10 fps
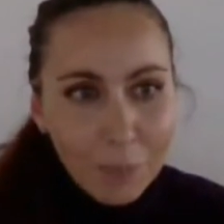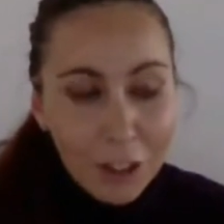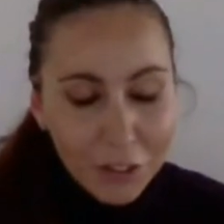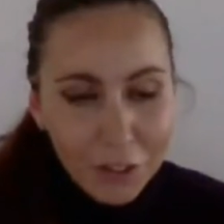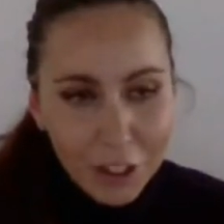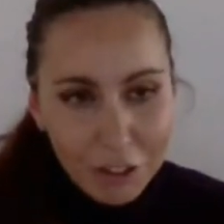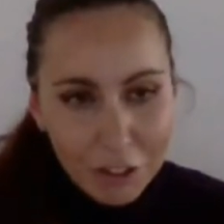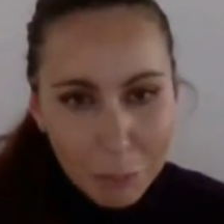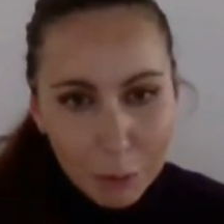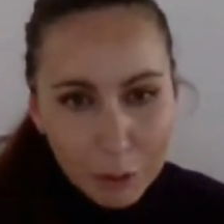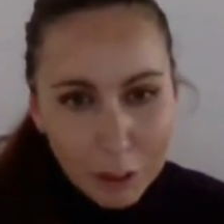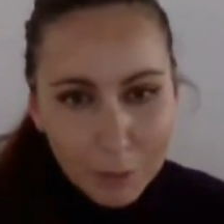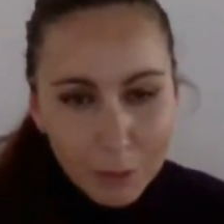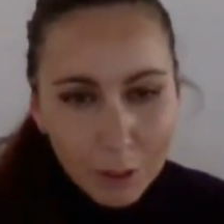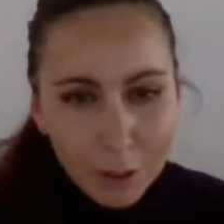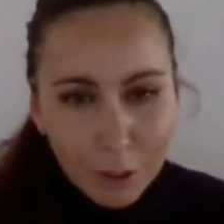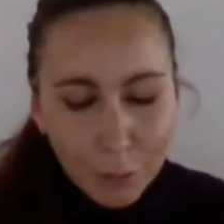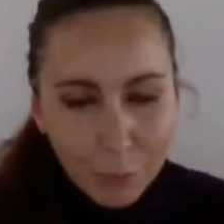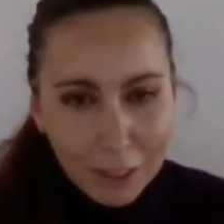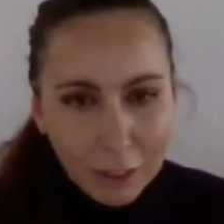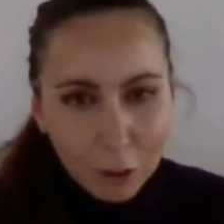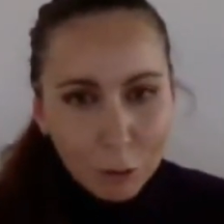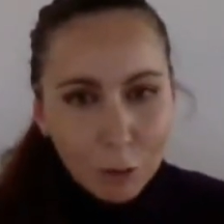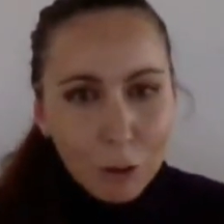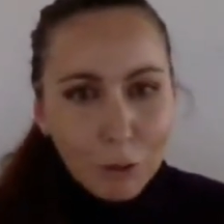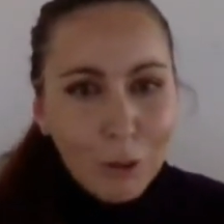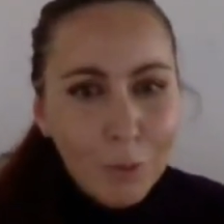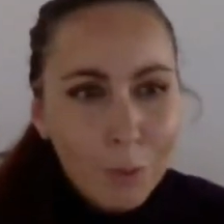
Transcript: and very repulsive attitude of